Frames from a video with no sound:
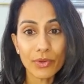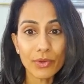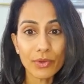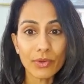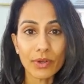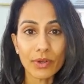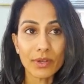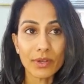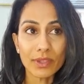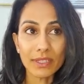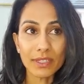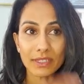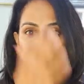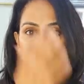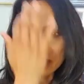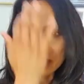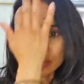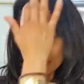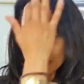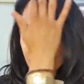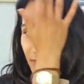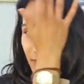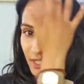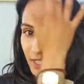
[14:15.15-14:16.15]
who are in this
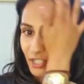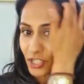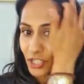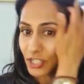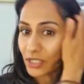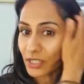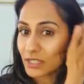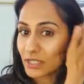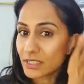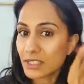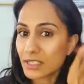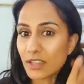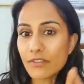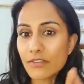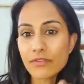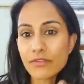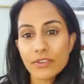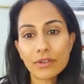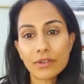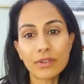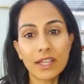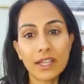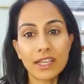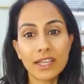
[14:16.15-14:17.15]
situation, because I
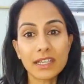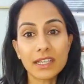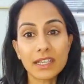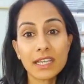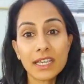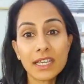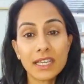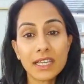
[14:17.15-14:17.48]
feel like